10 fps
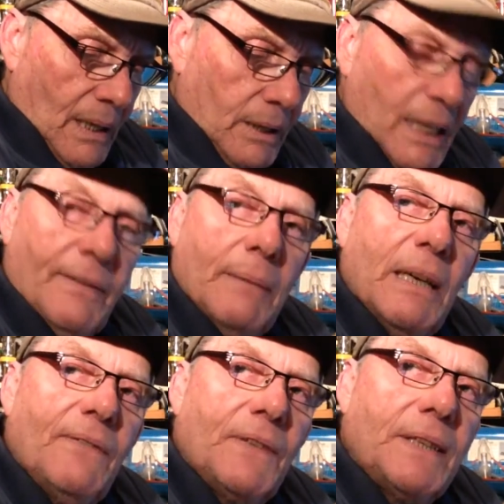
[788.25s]
leaving
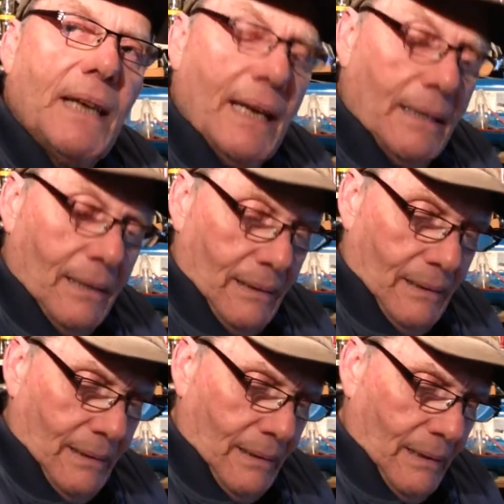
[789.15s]
me for dead
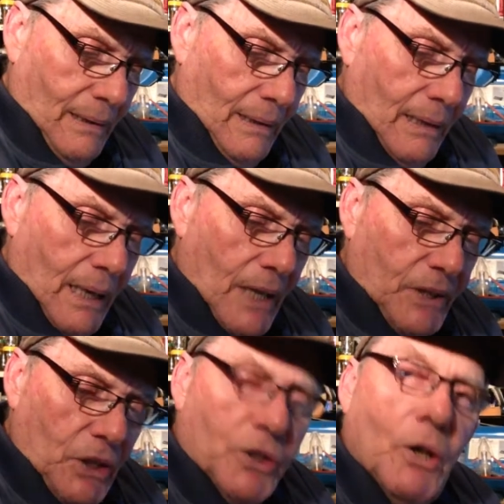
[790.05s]
as
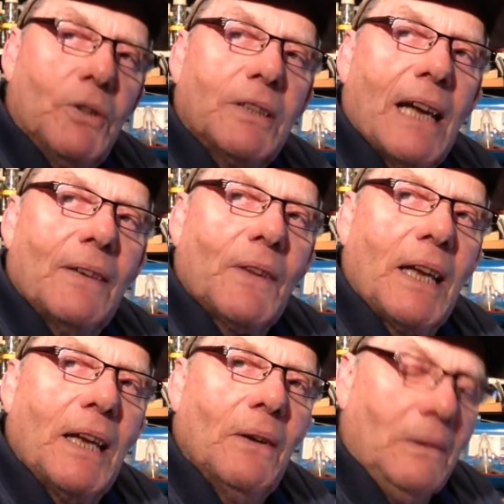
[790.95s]
he shoots down the
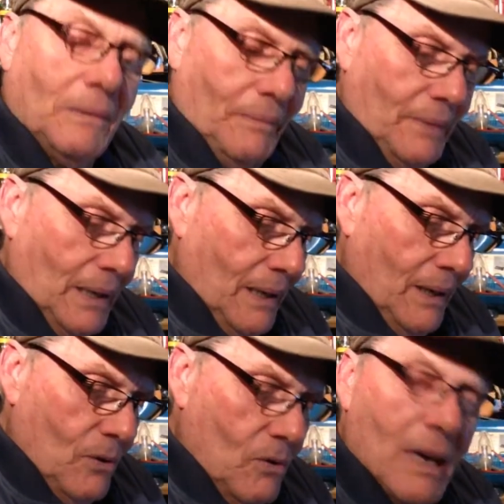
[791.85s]
hill.
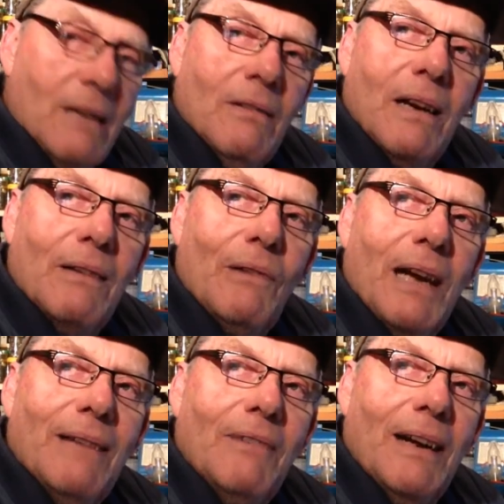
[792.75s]
Ring, ring,
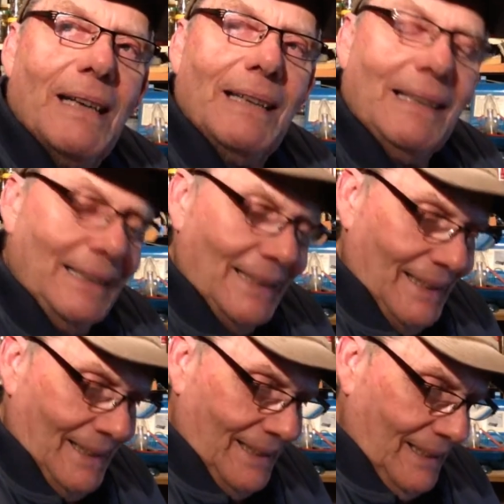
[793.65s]
ring, ring.
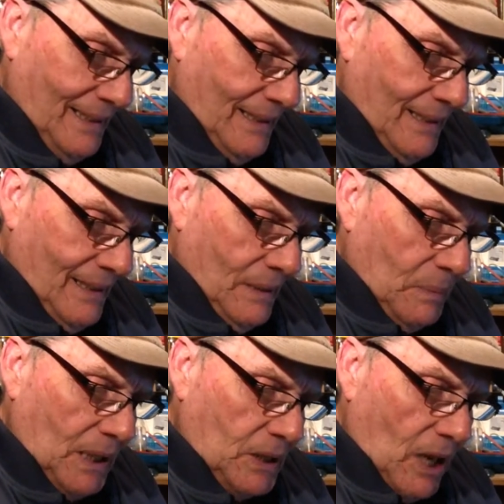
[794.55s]

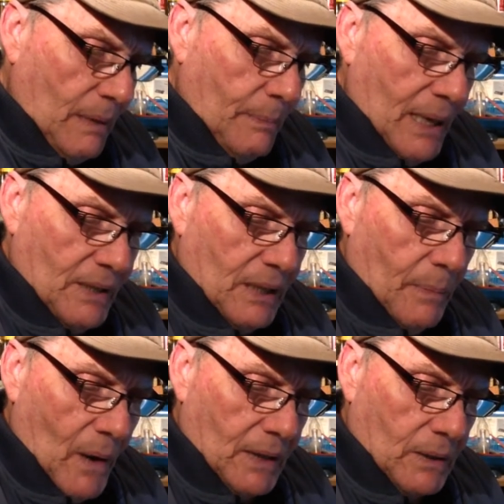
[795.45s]
By the time he brings the
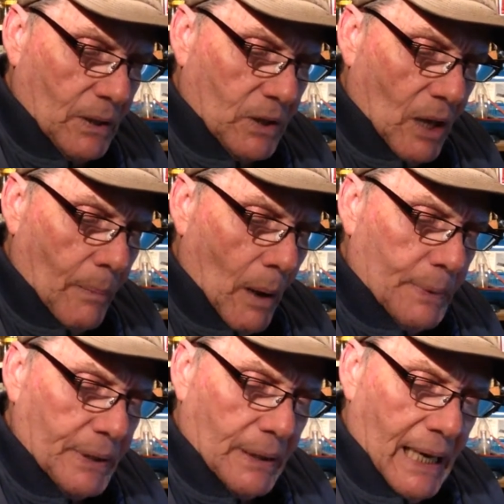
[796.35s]
bike to a stop
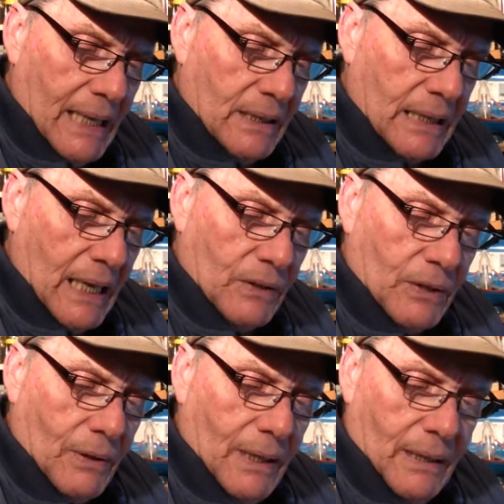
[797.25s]
opposite Lansdowne
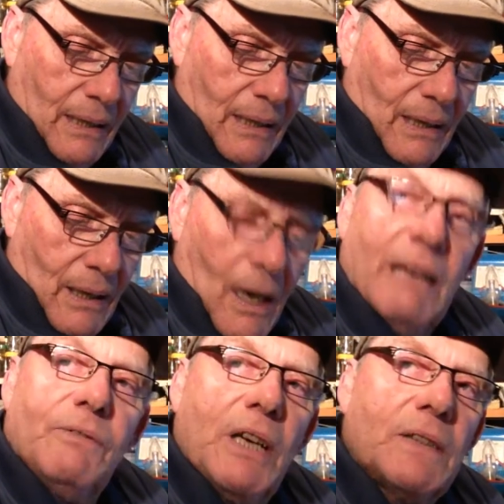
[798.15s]
Street, I
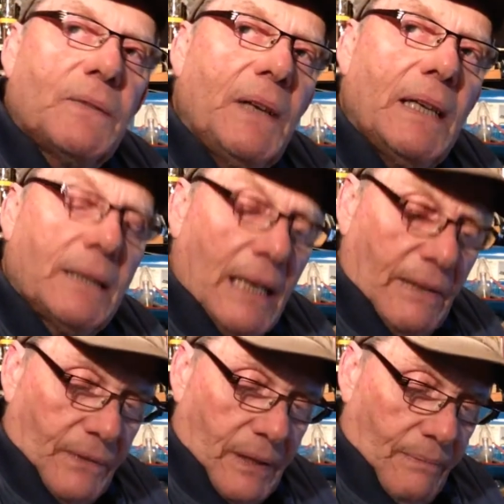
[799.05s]
have just veered
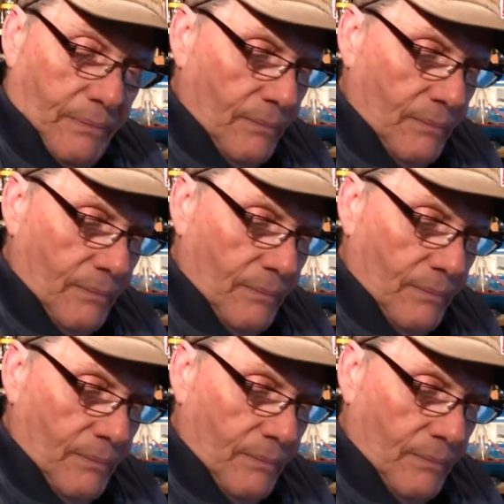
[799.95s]
left,